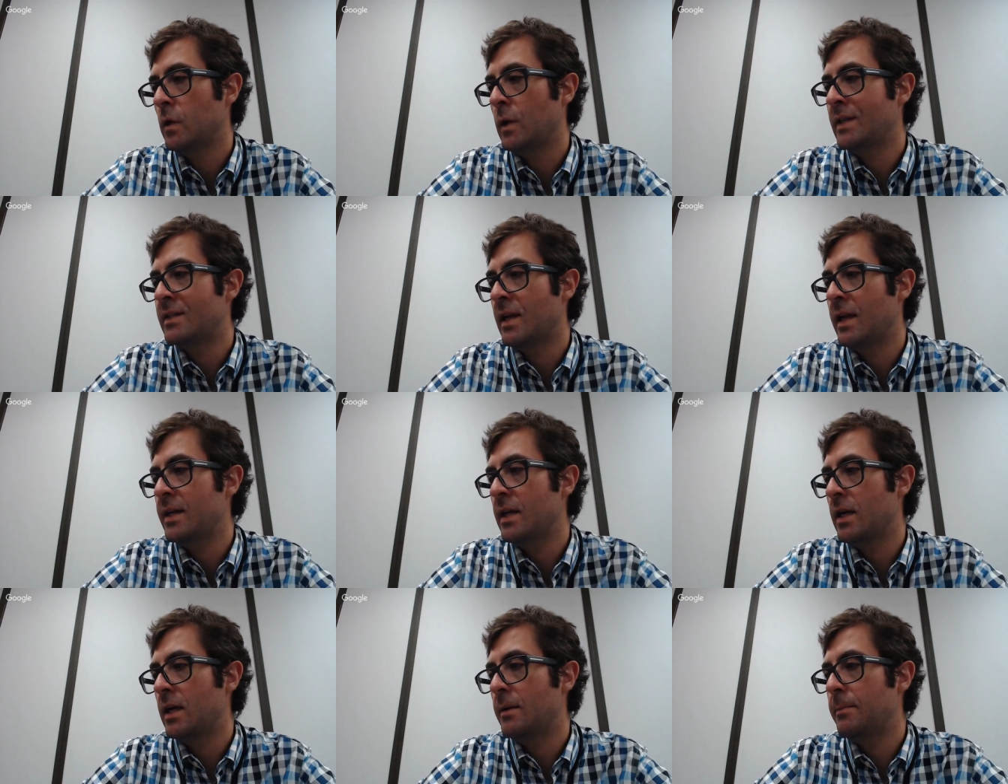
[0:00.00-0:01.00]
So I
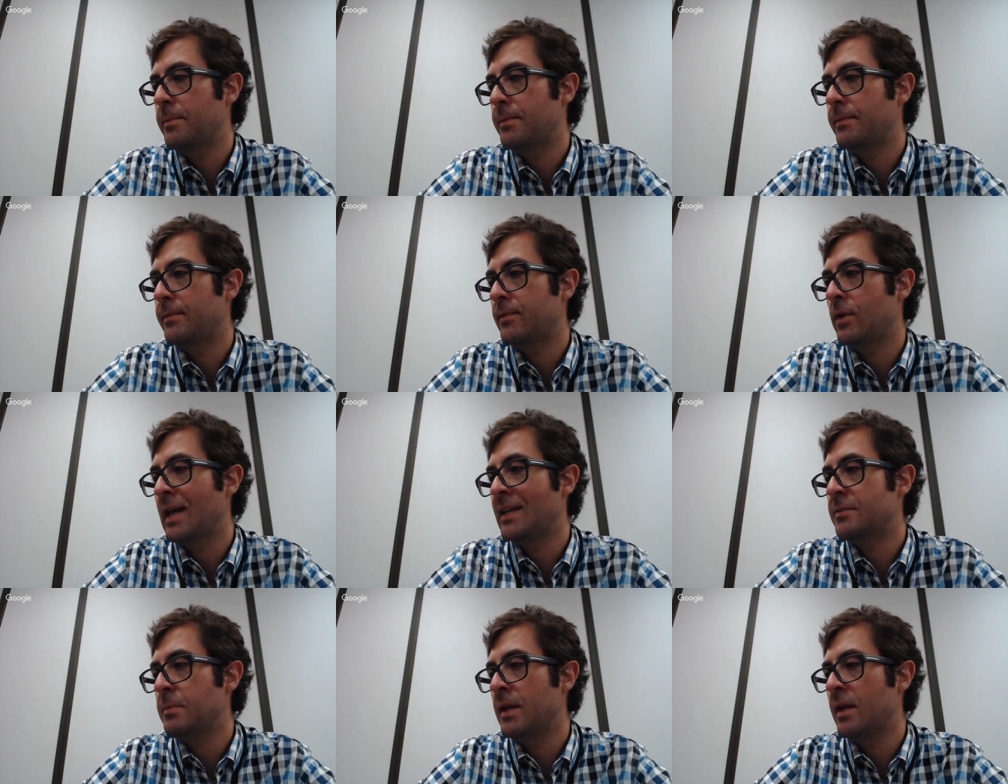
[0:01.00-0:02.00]
signed up
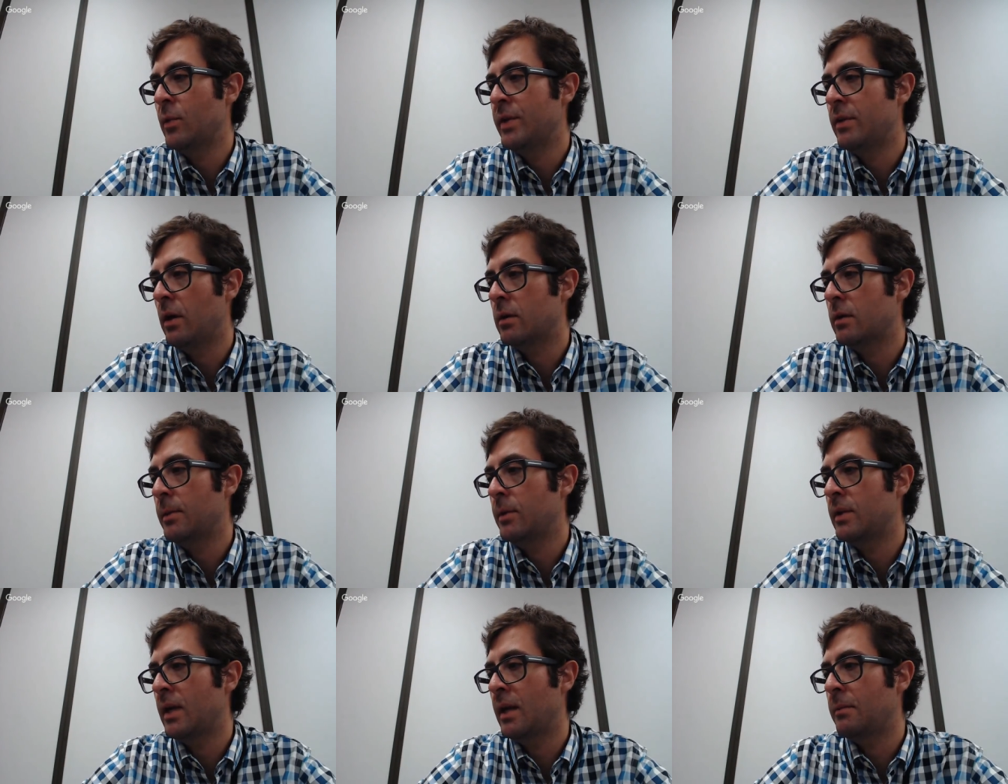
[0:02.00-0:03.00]
for last minute. We
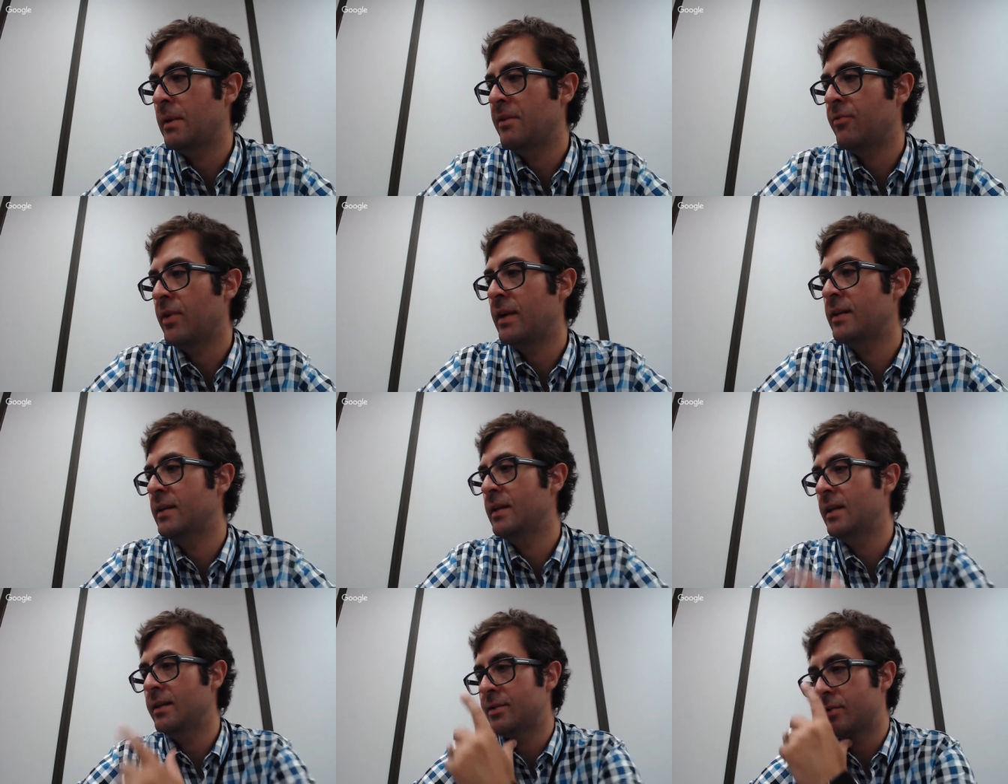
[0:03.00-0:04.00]
talked about that. My
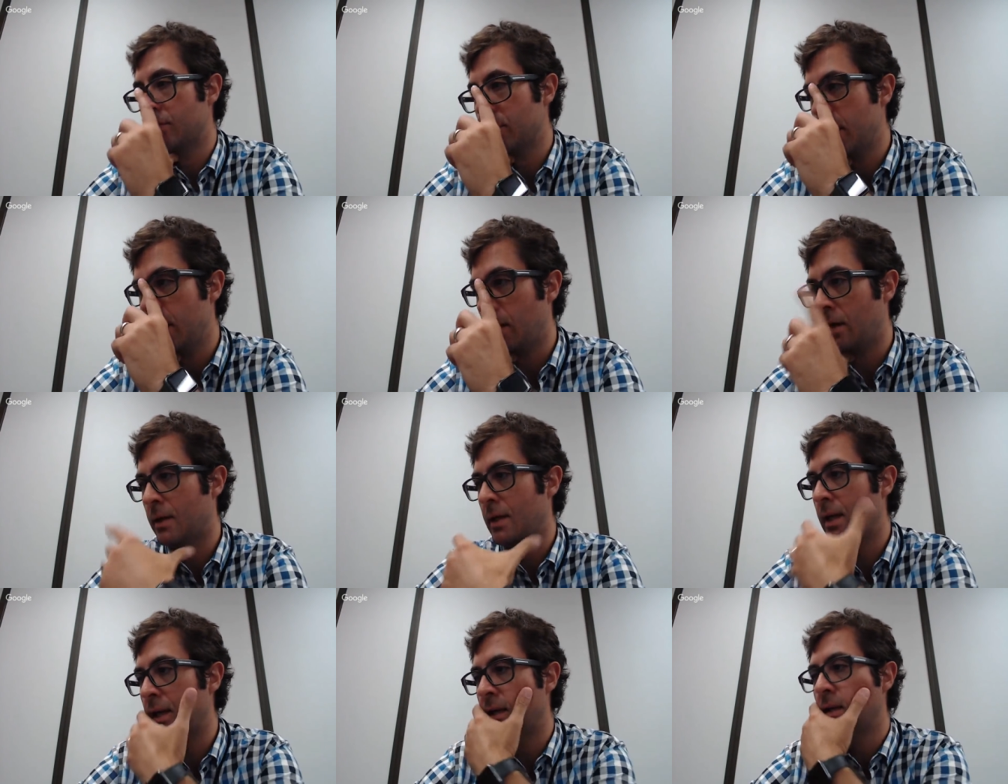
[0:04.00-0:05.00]
friend did history
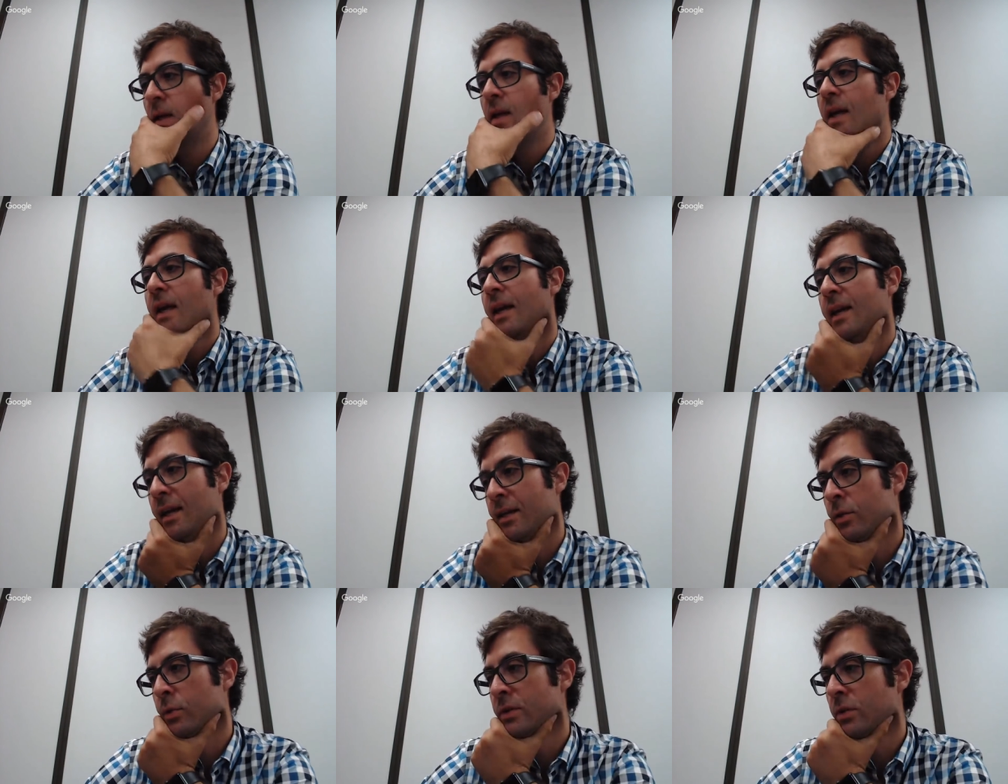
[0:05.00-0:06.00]
online
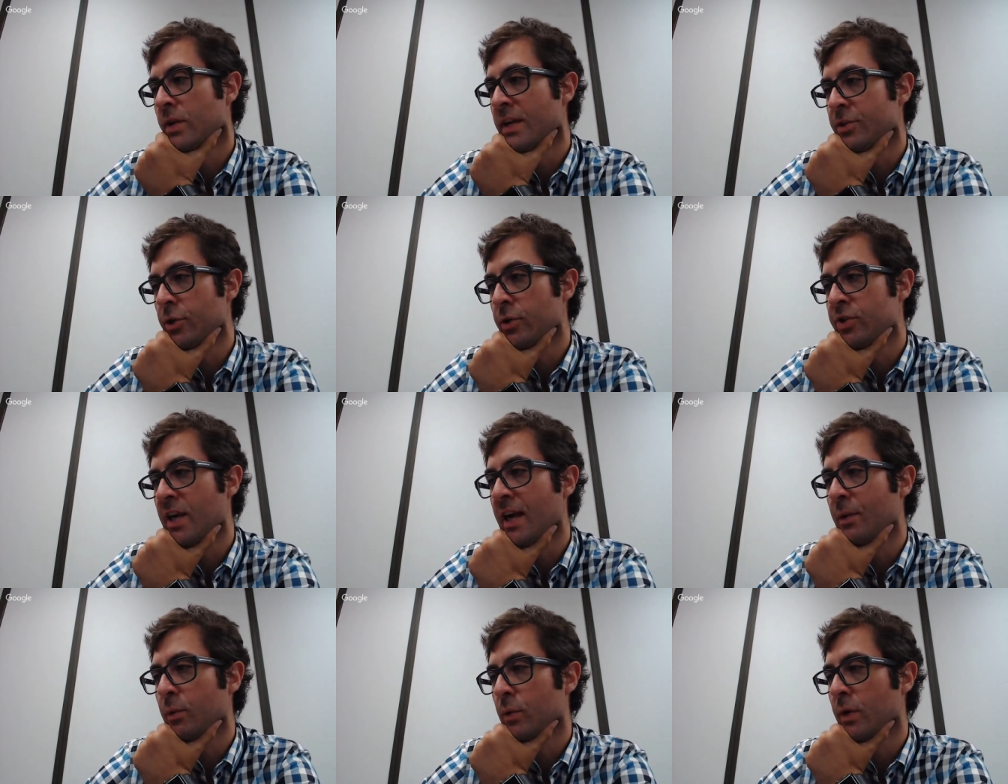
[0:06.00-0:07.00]
and had no. Okay, so
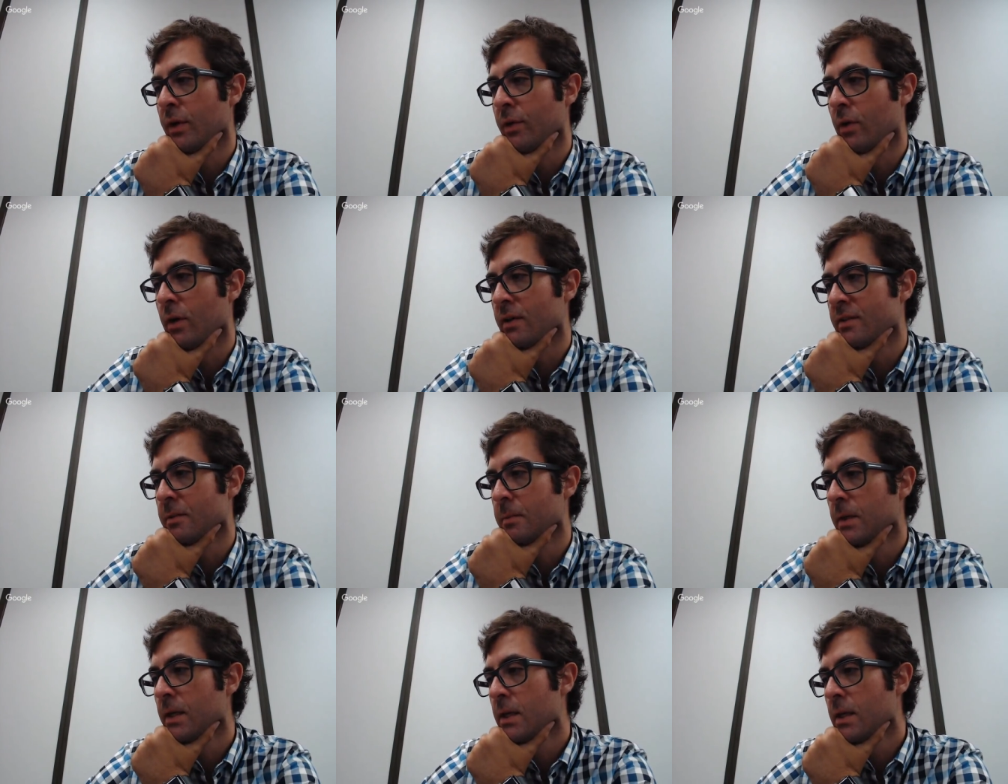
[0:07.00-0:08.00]
you're chatting with one another.
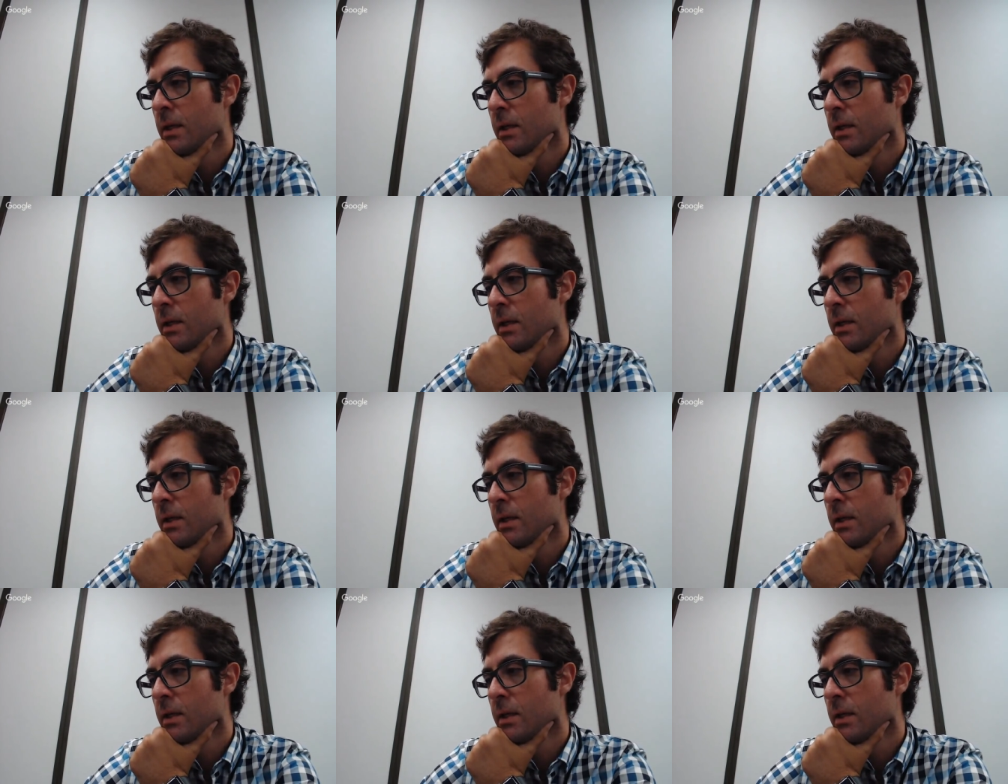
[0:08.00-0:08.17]
Awesome.